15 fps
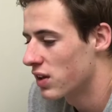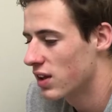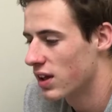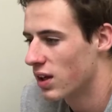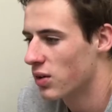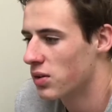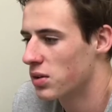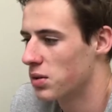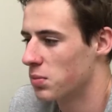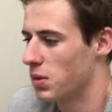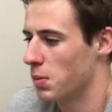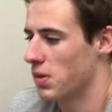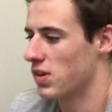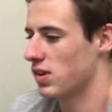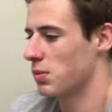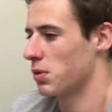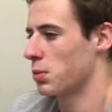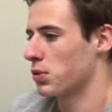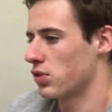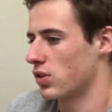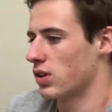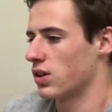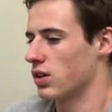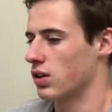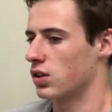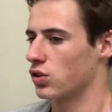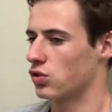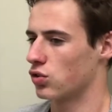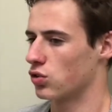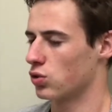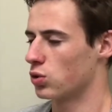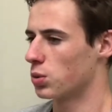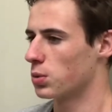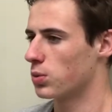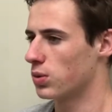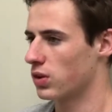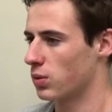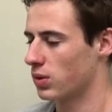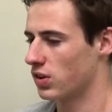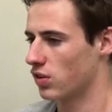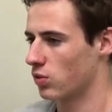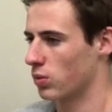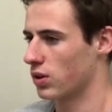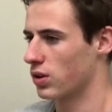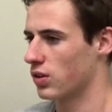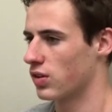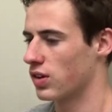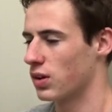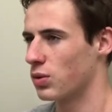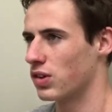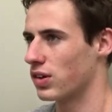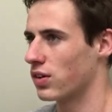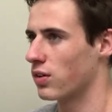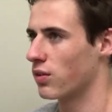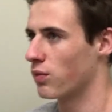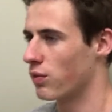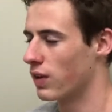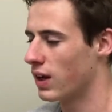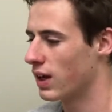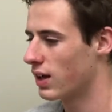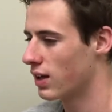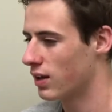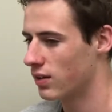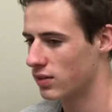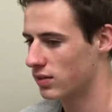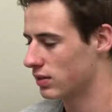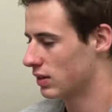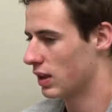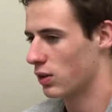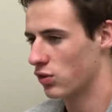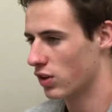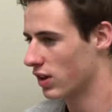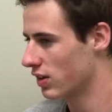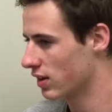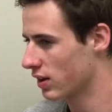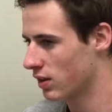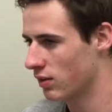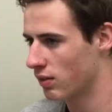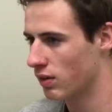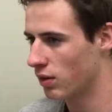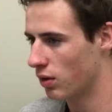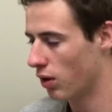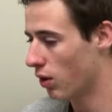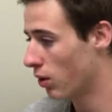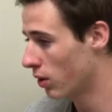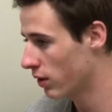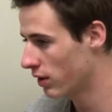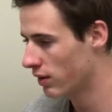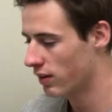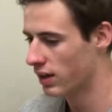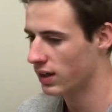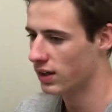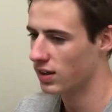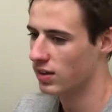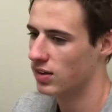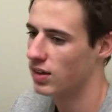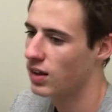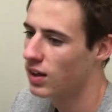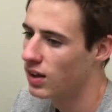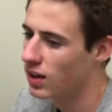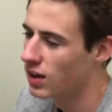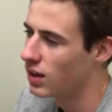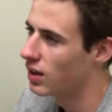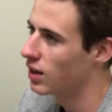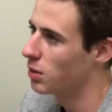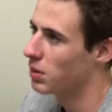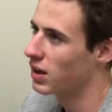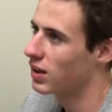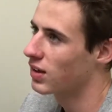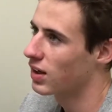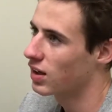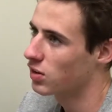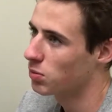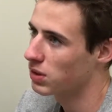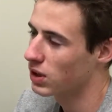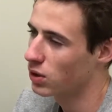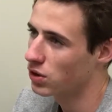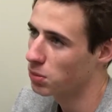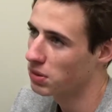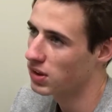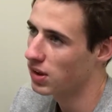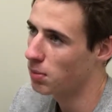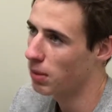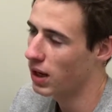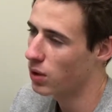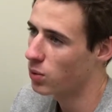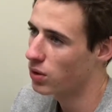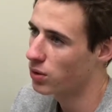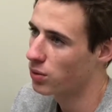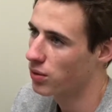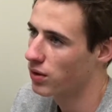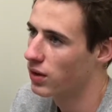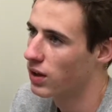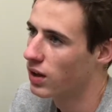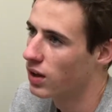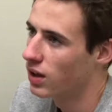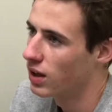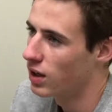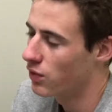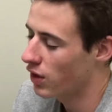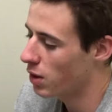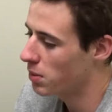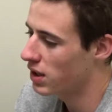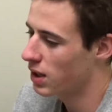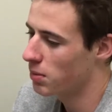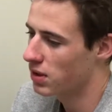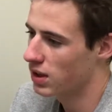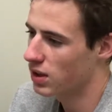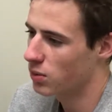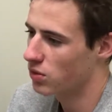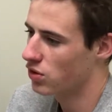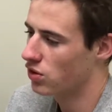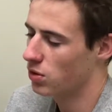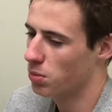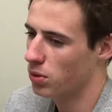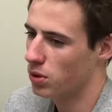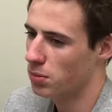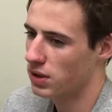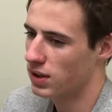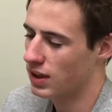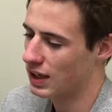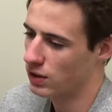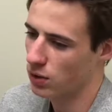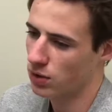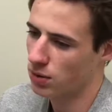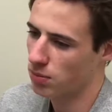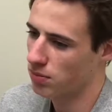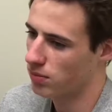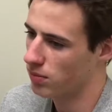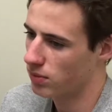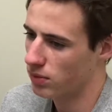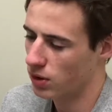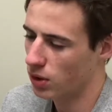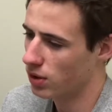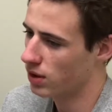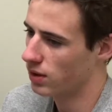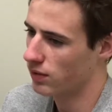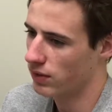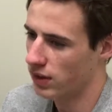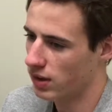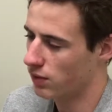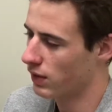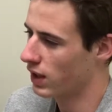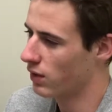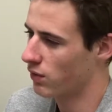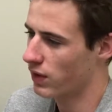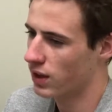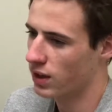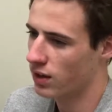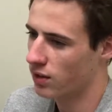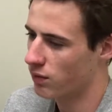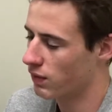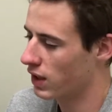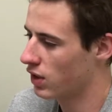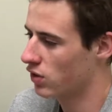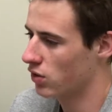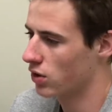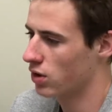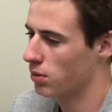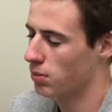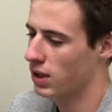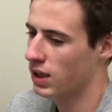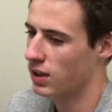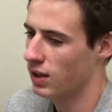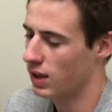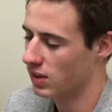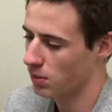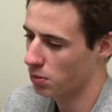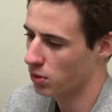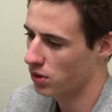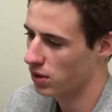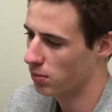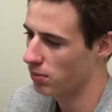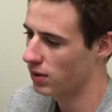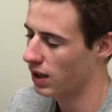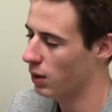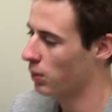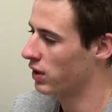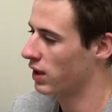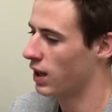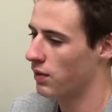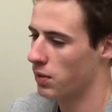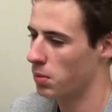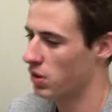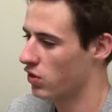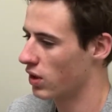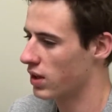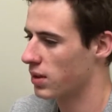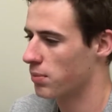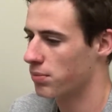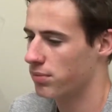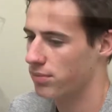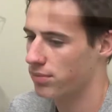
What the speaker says: the encounter, Macbeth seemed almost consumed with the witch's words. He was acting very, how should I say it, odd, I guess. He began to ask me, he looked at me, he said, Banquo, if I became king, would you support me? I told him, Duncan, he's a very fair, very stern man. I support him. I would never betray him.